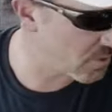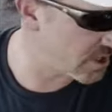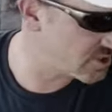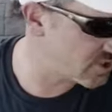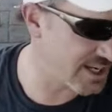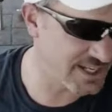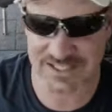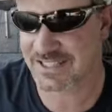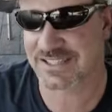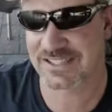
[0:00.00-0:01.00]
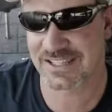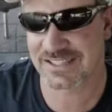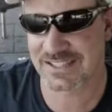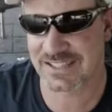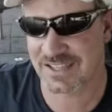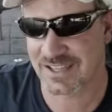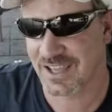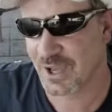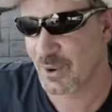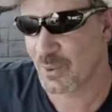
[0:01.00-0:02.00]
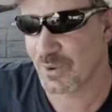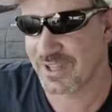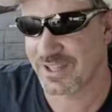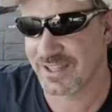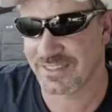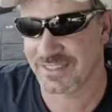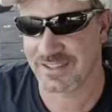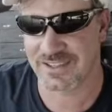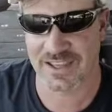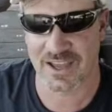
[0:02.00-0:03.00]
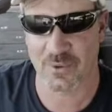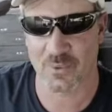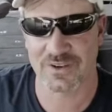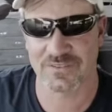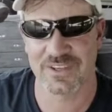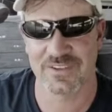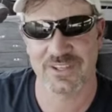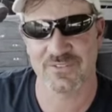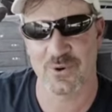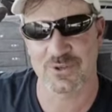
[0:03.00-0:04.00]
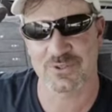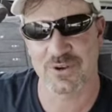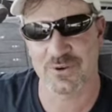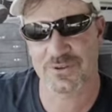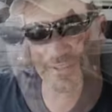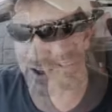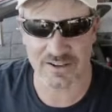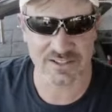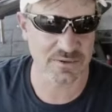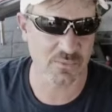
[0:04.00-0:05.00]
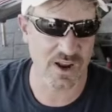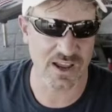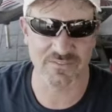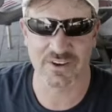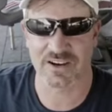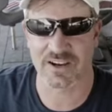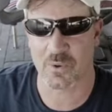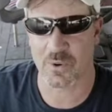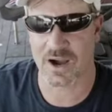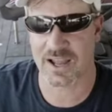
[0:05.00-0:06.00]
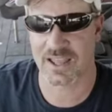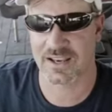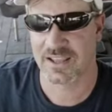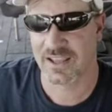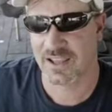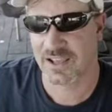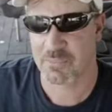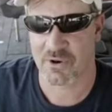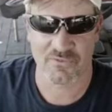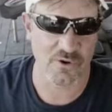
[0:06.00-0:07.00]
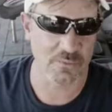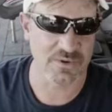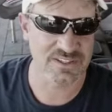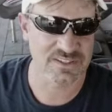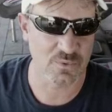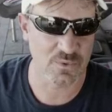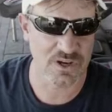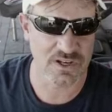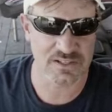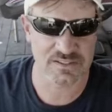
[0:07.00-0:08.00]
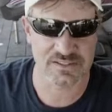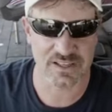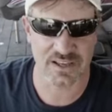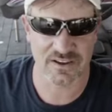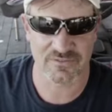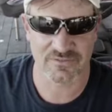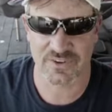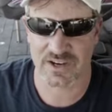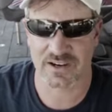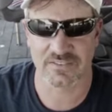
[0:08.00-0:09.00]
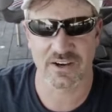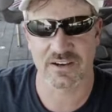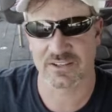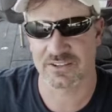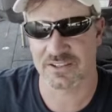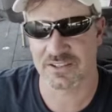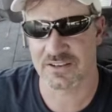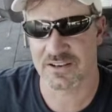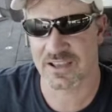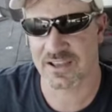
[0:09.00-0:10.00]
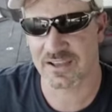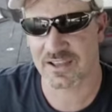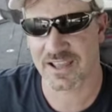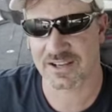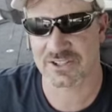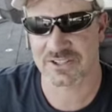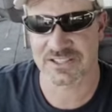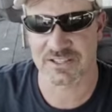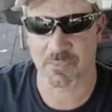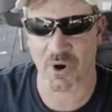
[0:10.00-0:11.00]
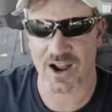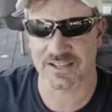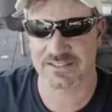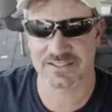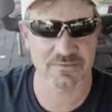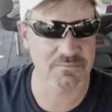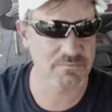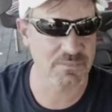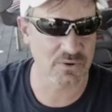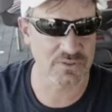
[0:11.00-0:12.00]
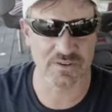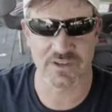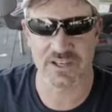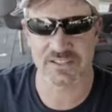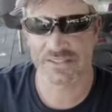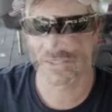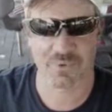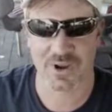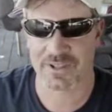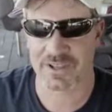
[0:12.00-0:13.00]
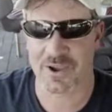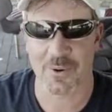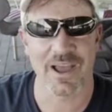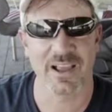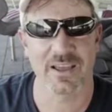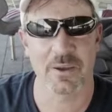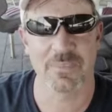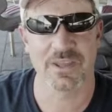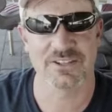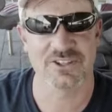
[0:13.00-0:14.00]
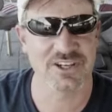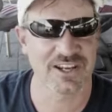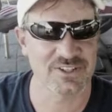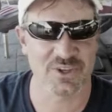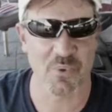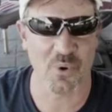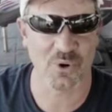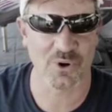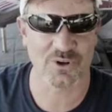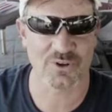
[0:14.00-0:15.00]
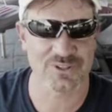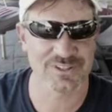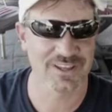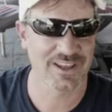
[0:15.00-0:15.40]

Ranger 1860 with the uh, 154 stroke. Awesome ride, very quiet. Performance was uh, very, very good. Uh, actually surprised both of us. Probably go back up and change some orders